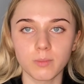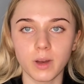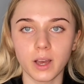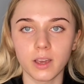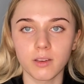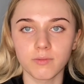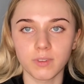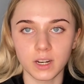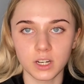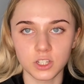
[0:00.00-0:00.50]

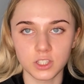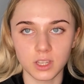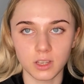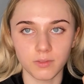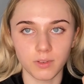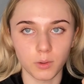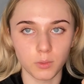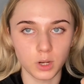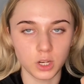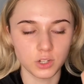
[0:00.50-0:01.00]
my Vanish Stick
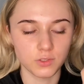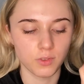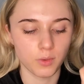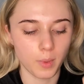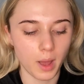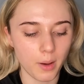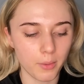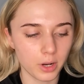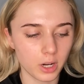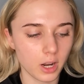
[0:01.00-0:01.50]
foundation from
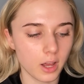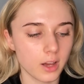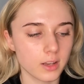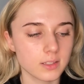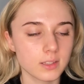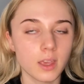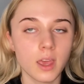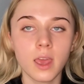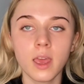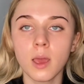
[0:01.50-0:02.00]

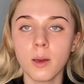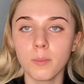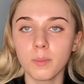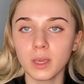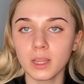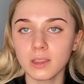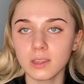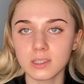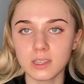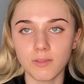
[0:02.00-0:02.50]
Hourglass. Me
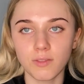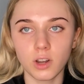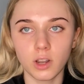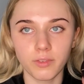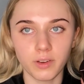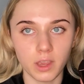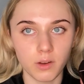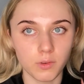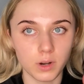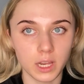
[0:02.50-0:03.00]
and this have a
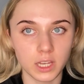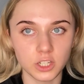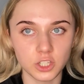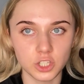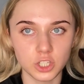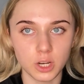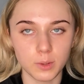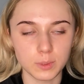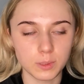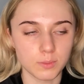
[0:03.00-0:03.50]
love-hate
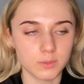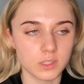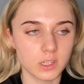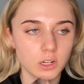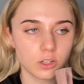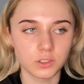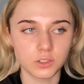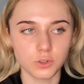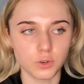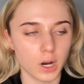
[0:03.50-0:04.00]
relationship. Sometimes it
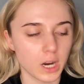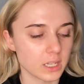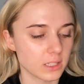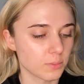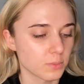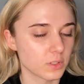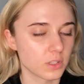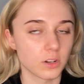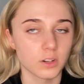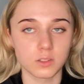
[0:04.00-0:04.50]
looks great,
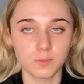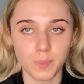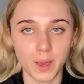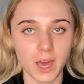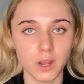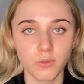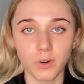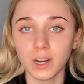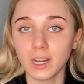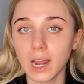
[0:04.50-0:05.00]
sometimes it looks
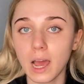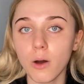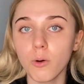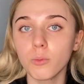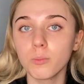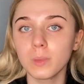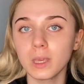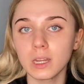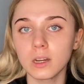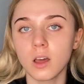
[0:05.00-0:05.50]
bad. Right now,
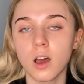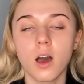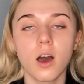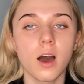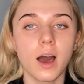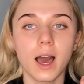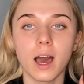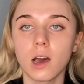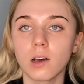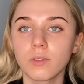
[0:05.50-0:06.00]
me and her
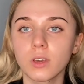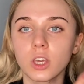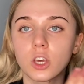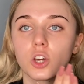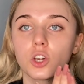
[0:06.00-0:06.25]
are having a